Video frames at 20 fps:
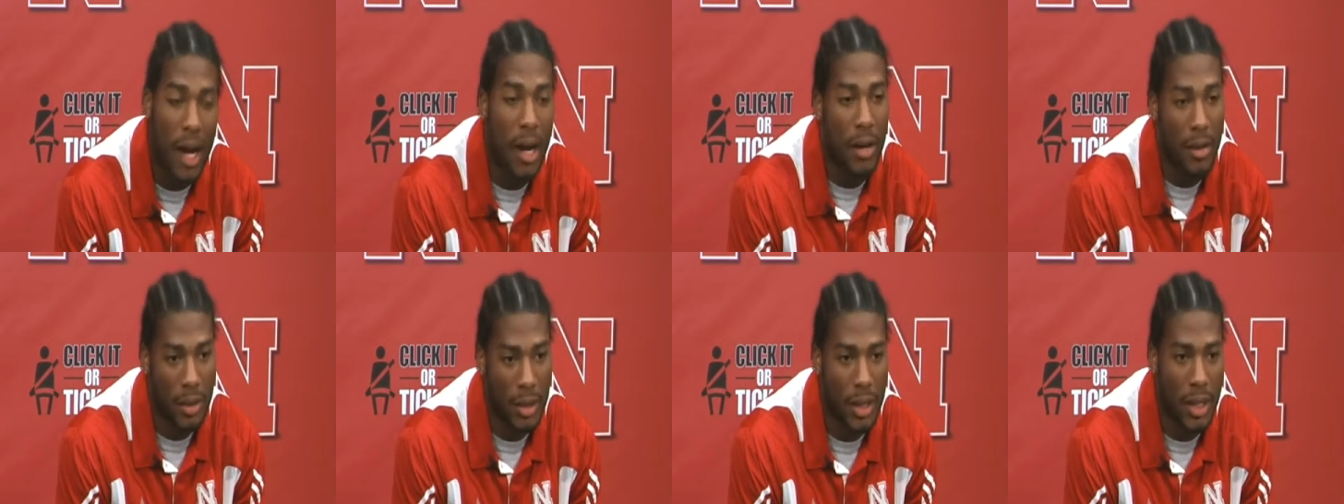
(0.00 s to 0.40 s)

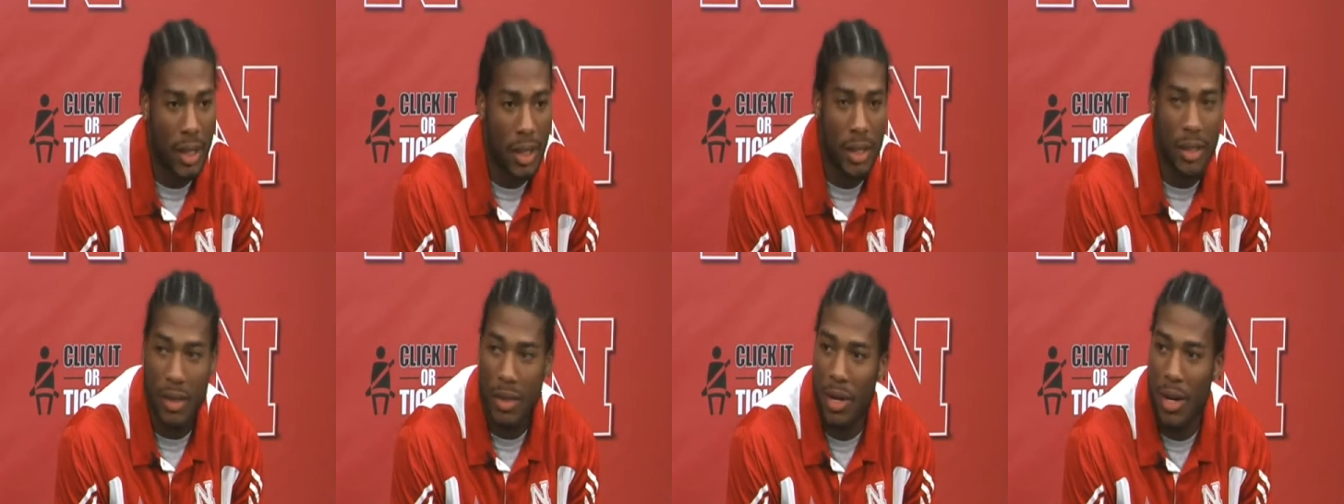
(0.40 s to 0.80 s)
Oh, well,
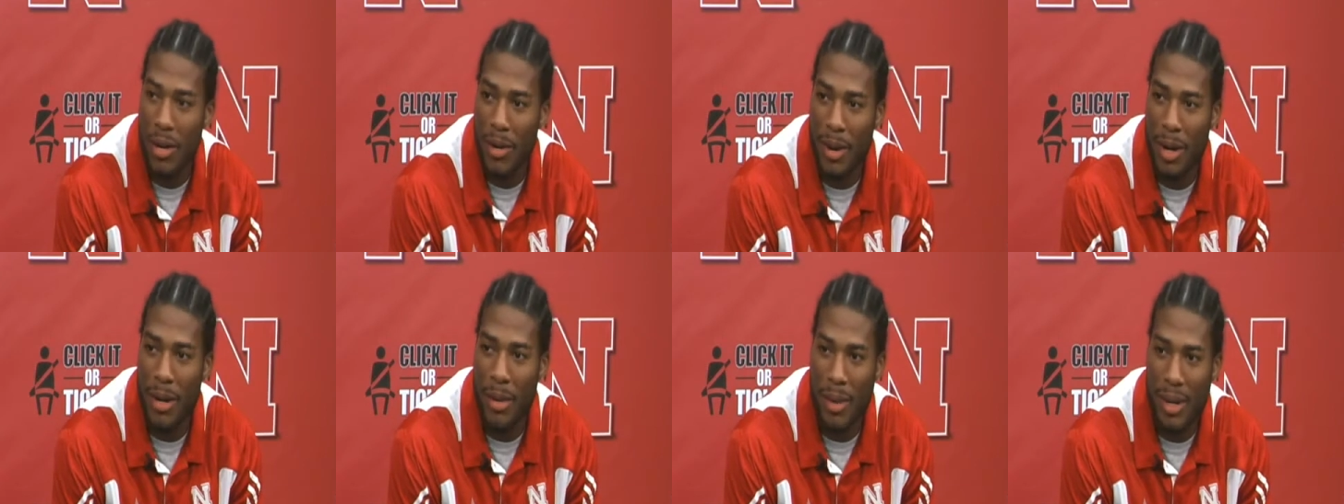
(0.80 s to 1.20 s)
yeah, you
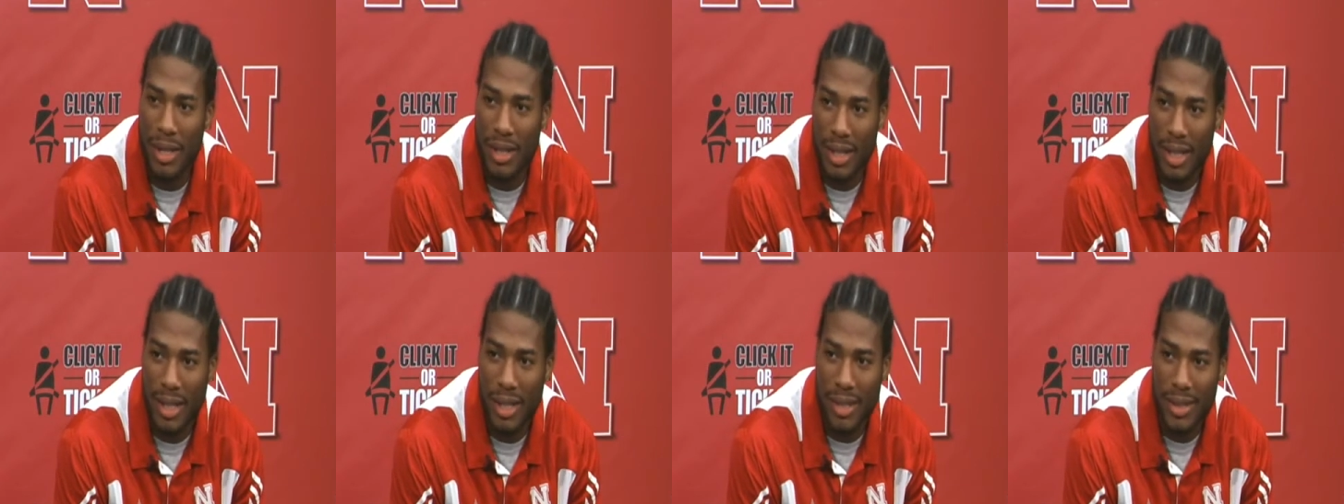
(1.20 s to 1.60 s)
are right
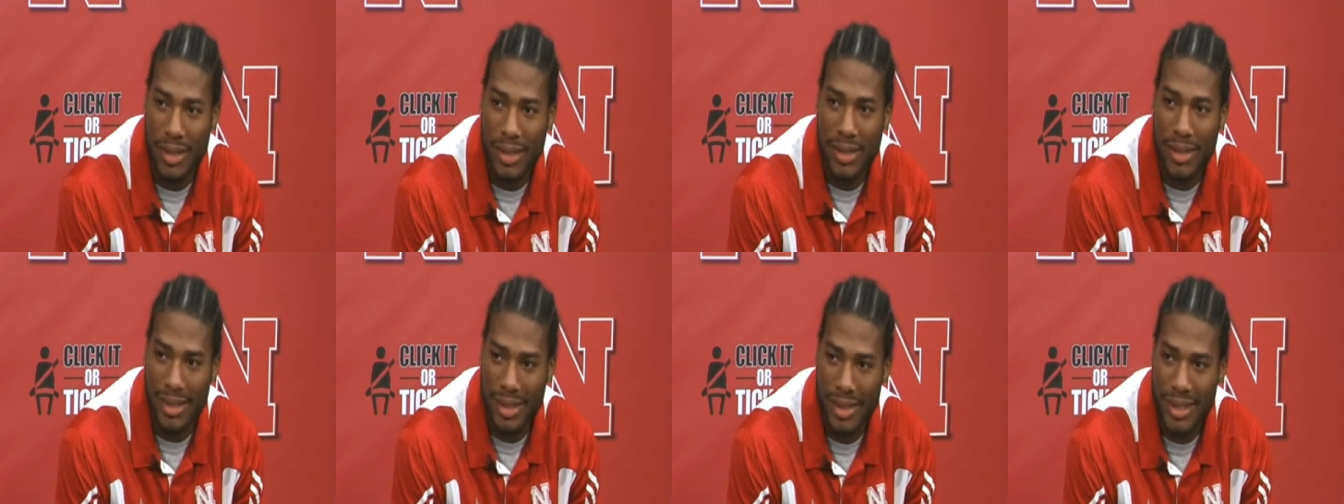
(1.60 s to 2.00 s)
about that.
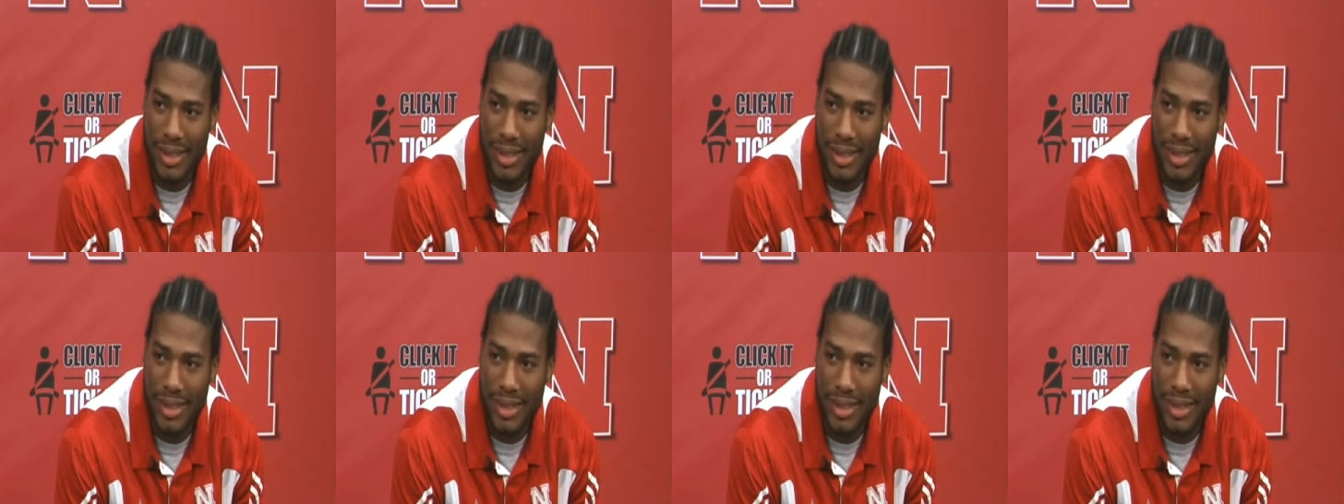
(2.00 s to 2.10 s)
So.